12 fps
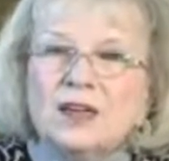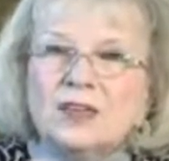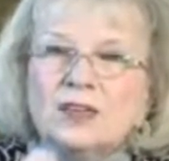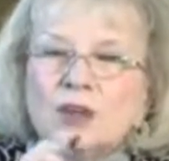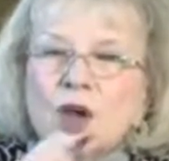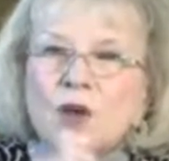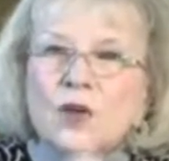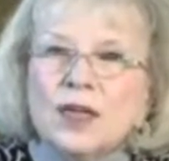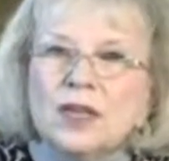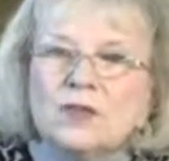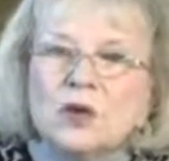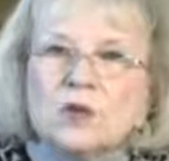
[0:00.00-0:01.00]
no
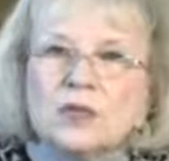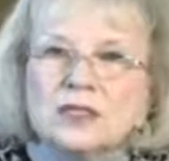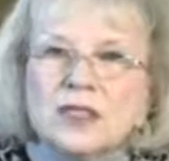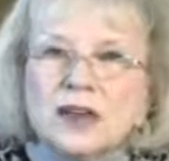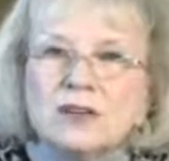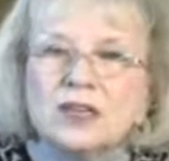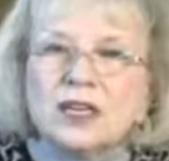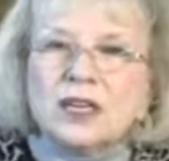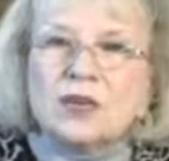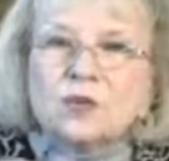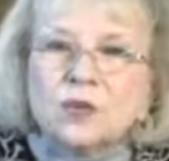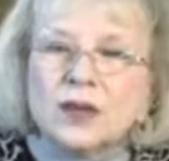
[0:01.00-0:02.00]
evil was there that
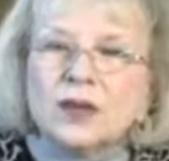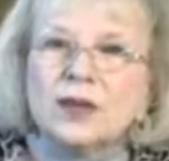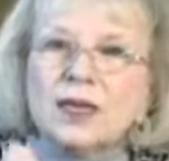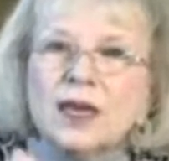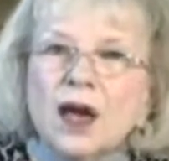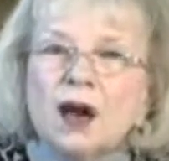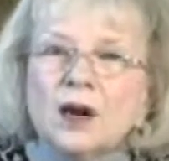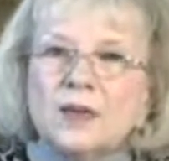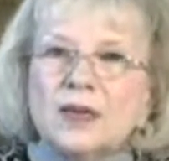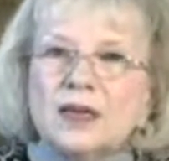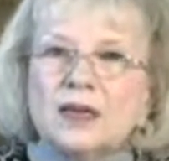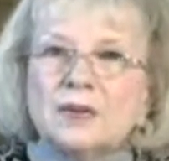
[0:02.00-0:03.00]
could really
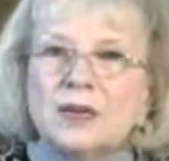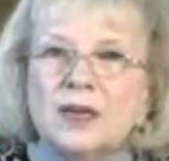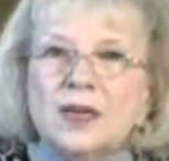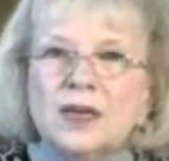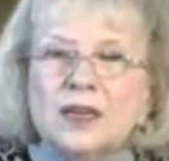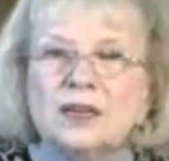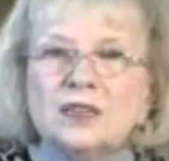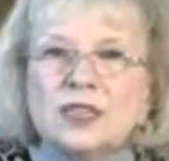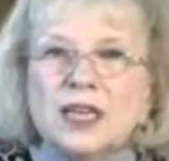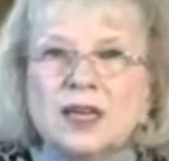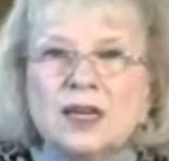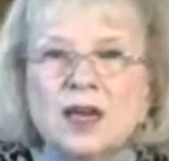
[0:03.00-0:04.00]
harm him. You
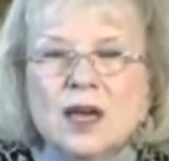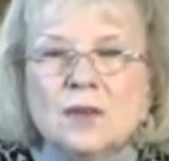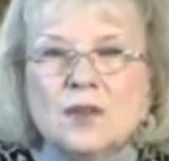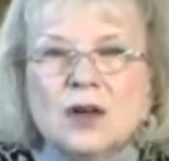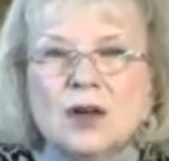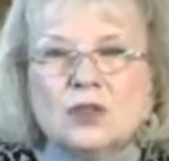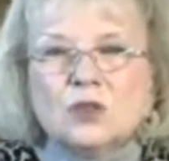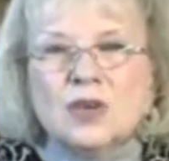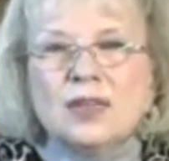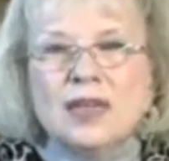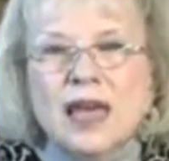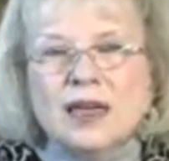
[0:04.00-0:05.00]
see, because
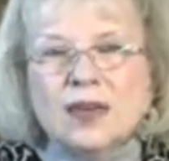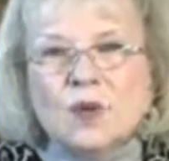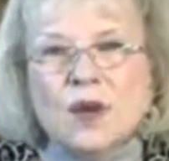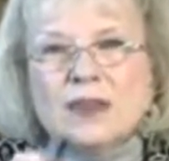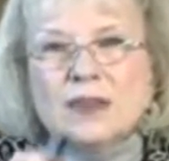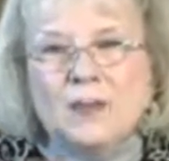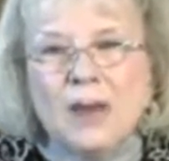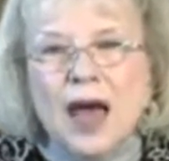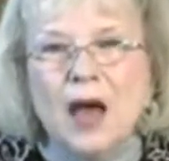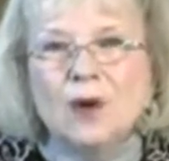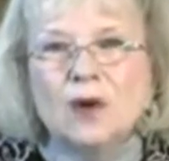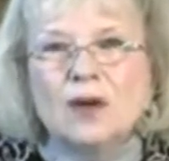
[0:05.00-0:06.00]
we take away the
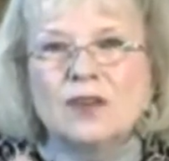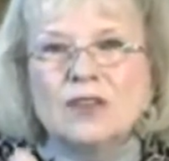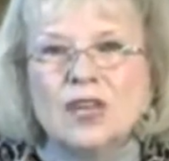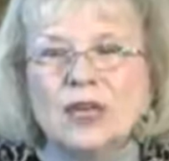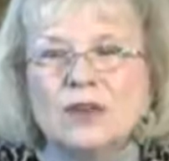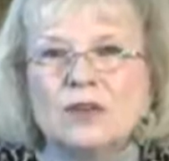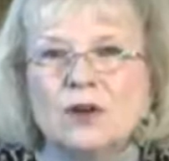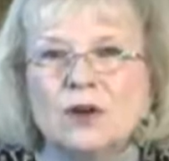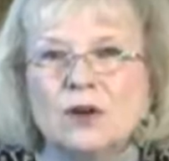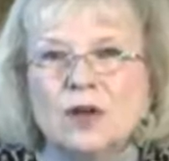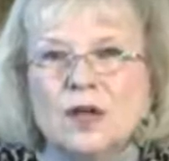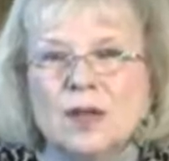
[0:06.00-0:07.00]
power of
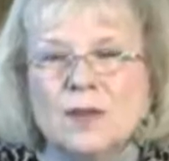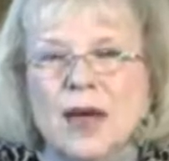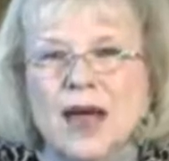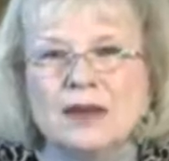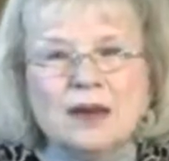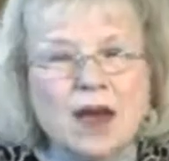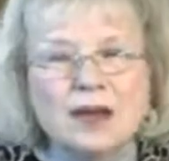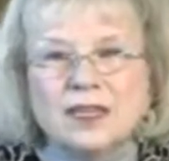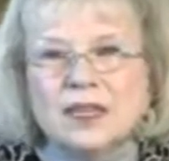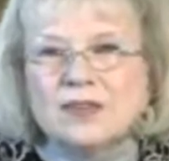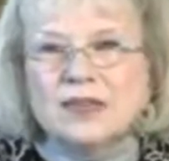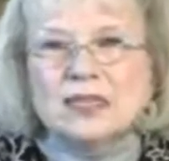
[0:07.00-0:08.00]
evil by not
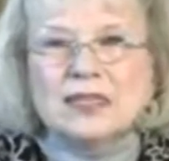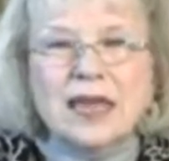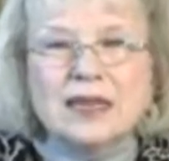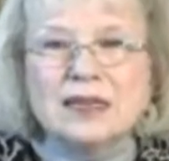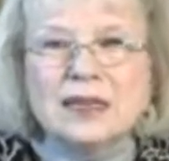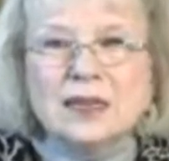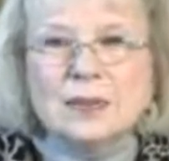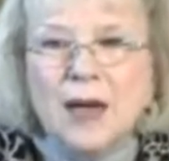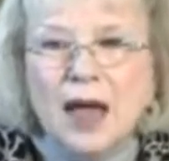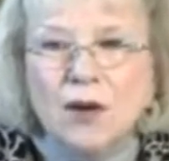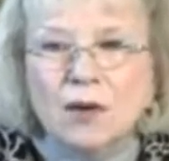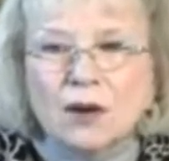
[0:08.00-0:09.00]
giving Satan any
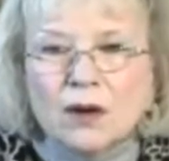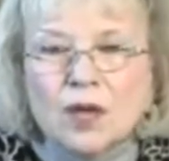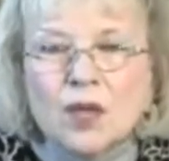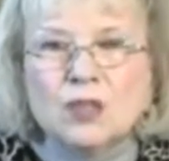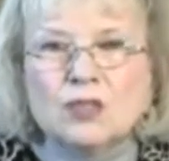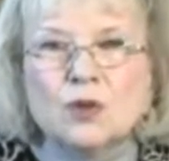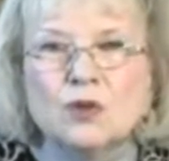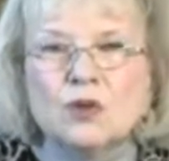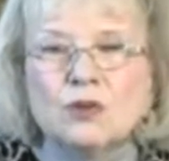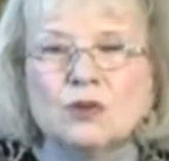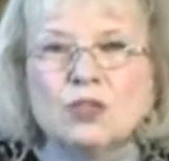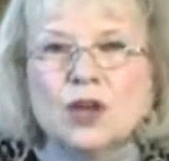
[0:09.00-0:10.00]
power. So
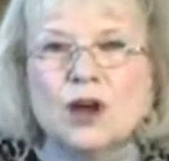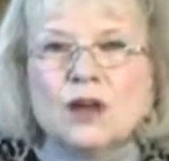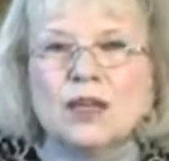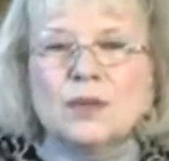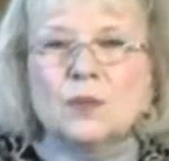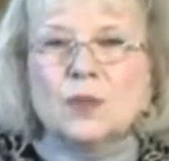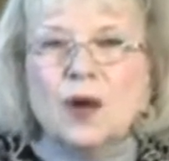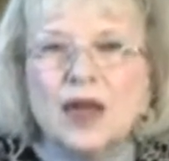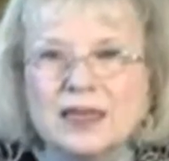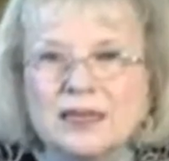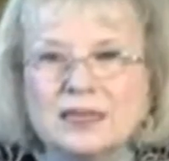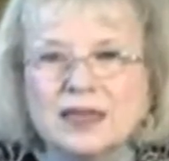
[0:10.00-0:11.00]
you start
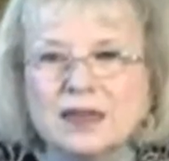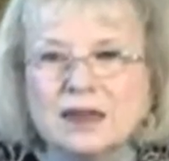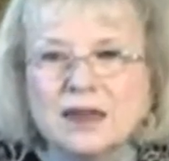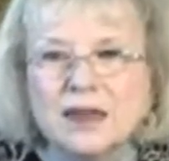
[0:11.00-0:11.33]
embracing